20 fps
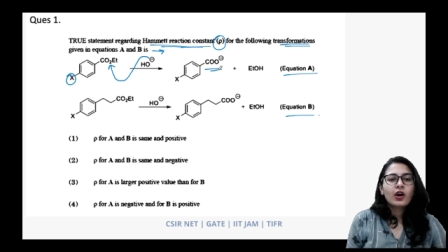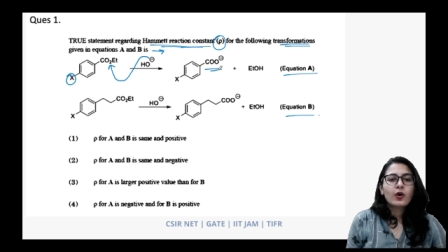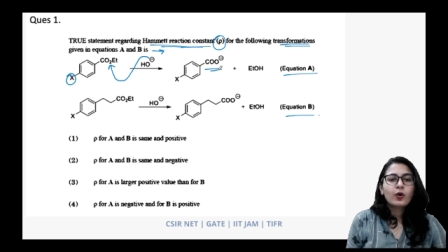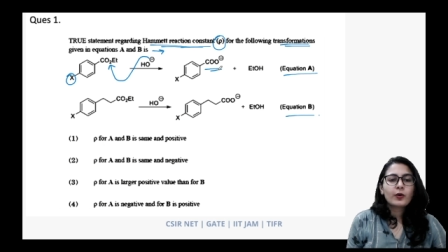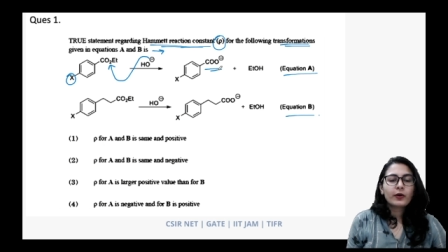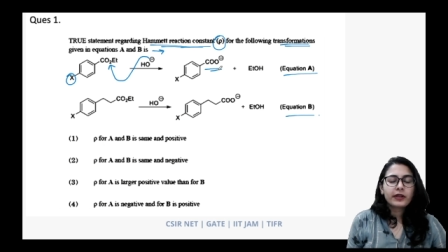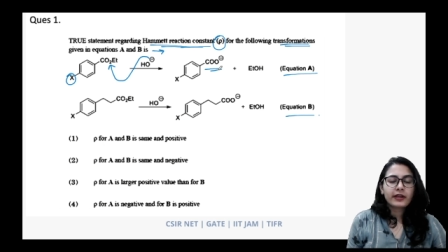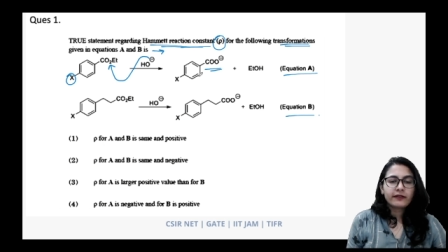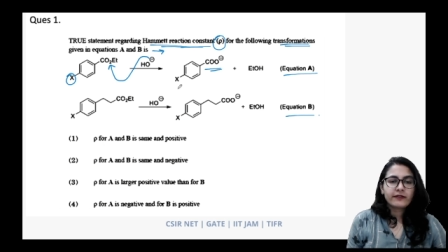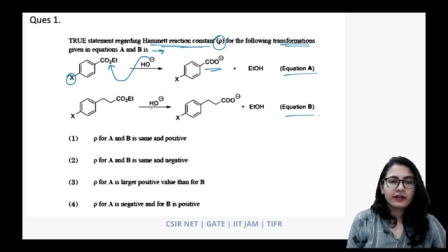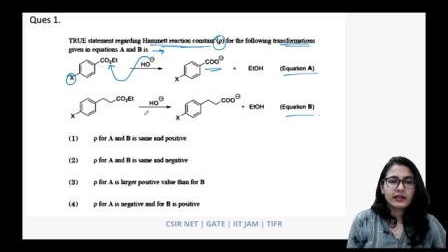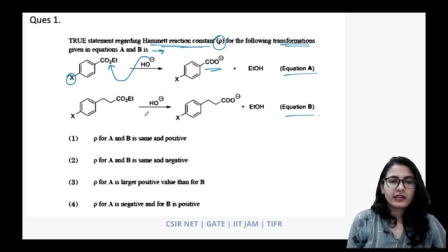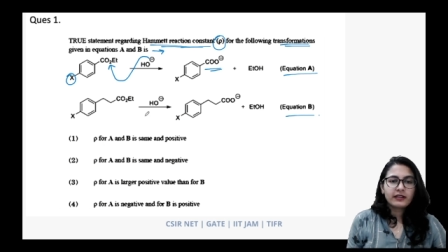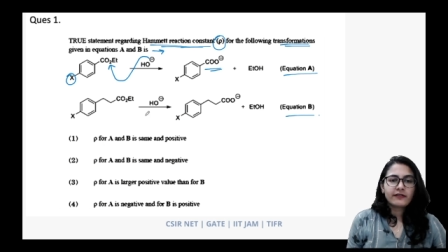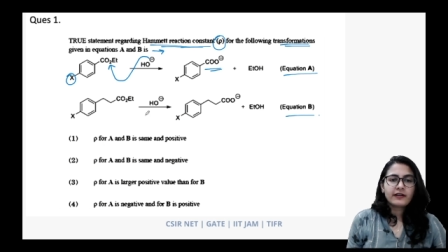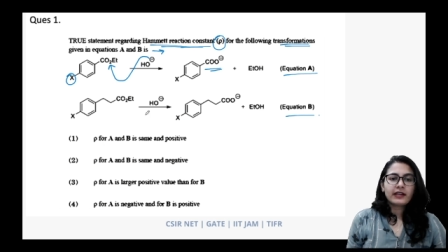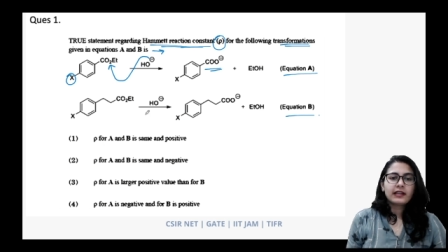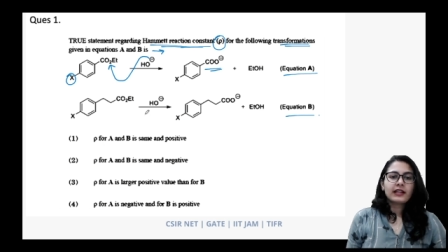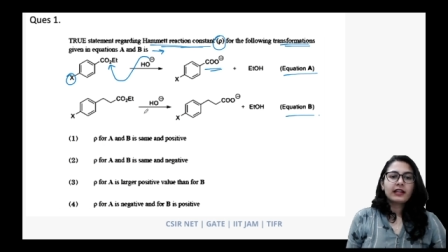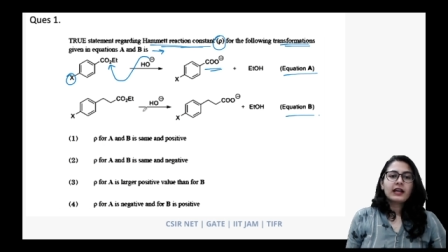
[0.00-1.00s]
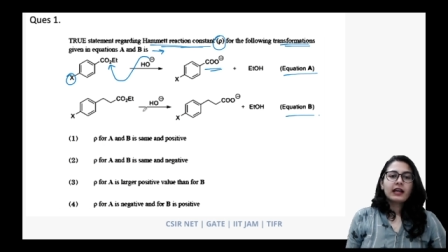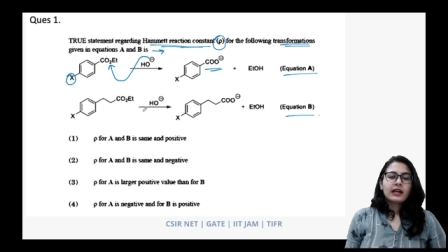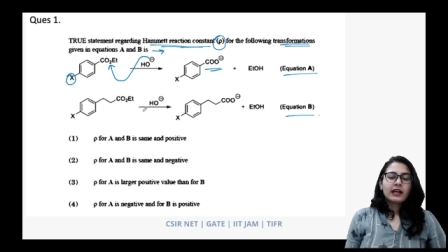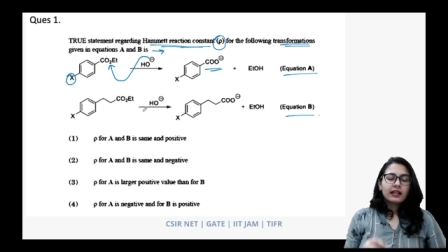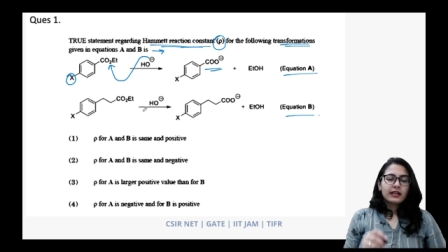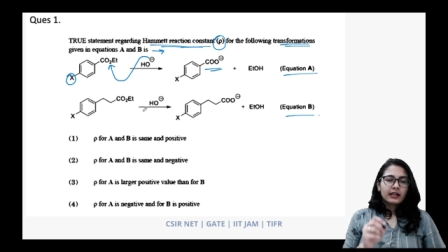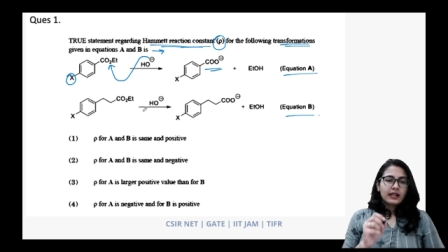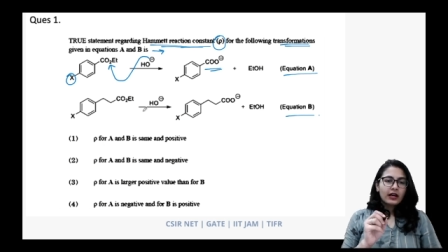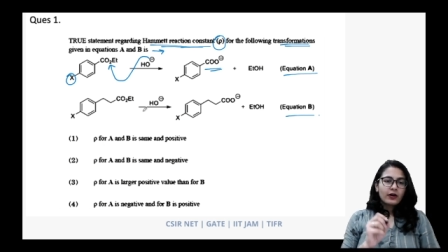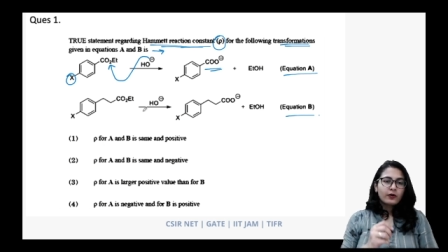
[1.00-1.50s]
Okay, very well.
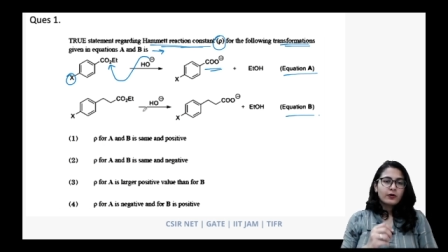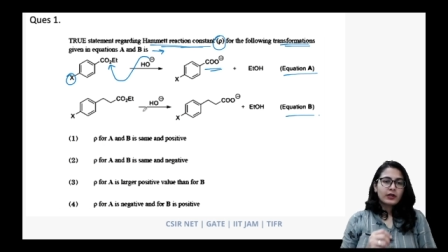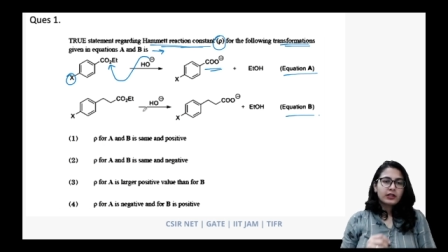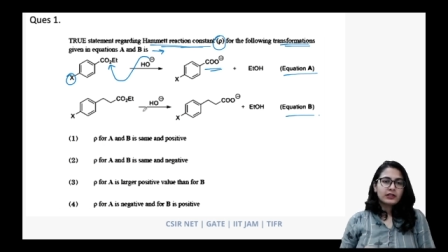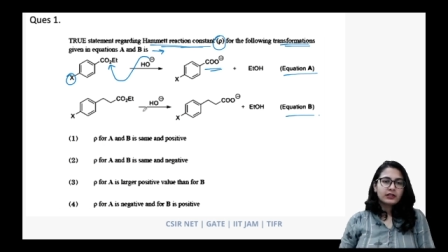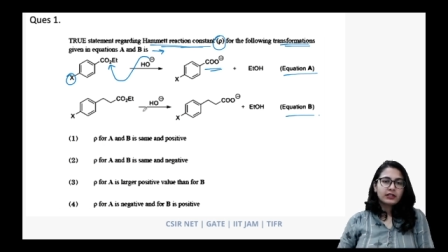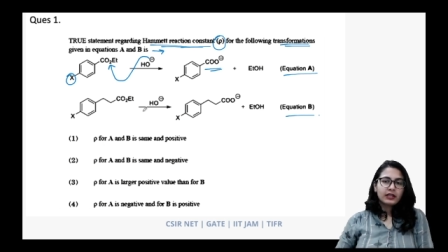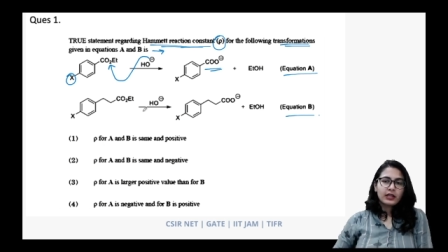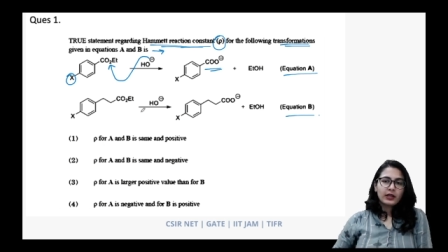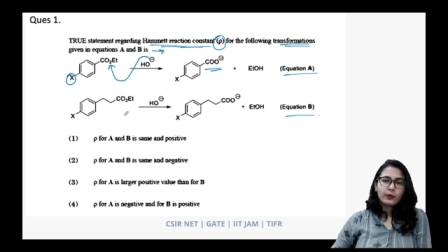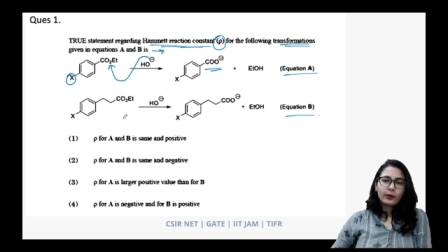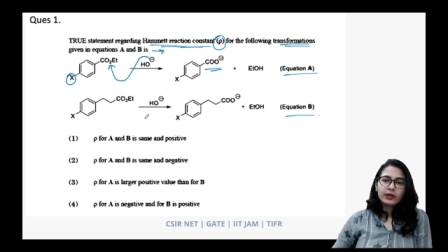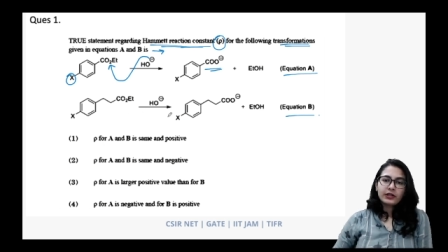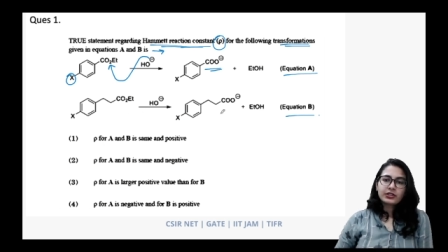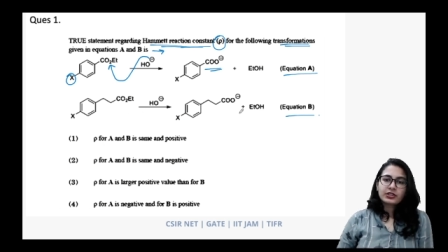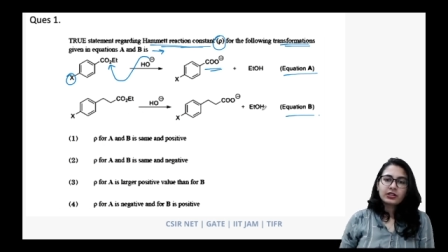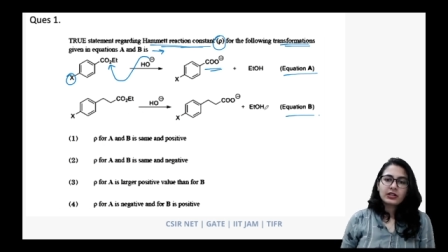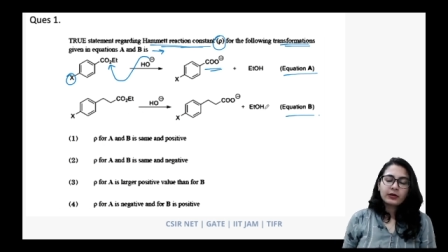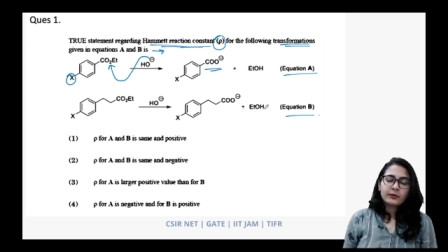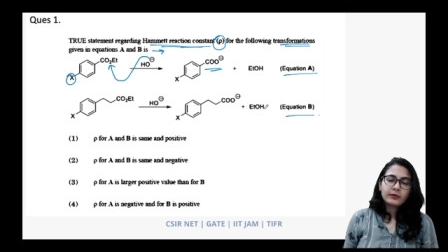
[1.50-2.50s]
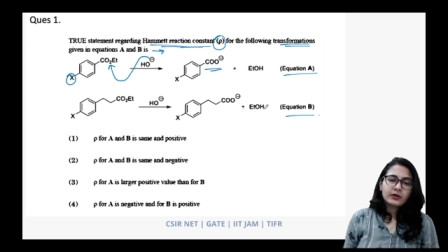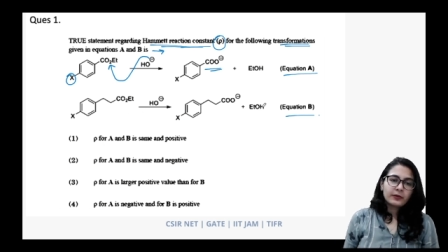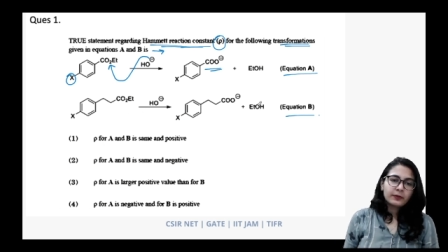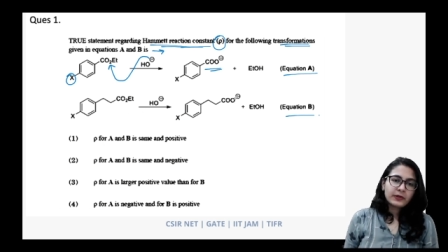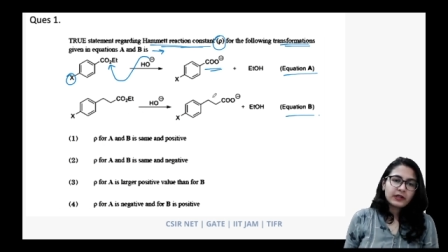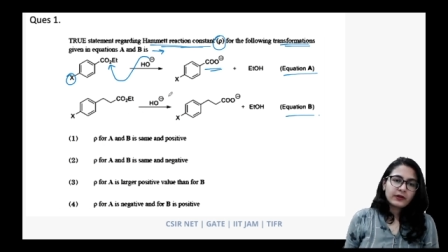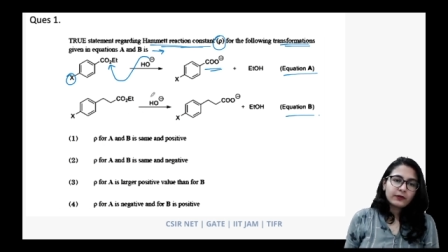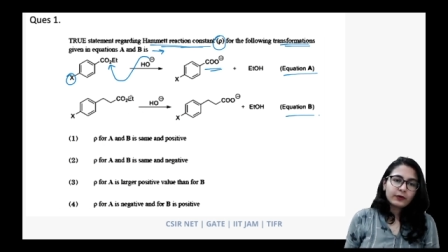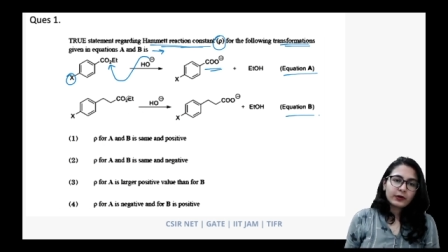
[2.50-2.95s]
Now, in the equation number B,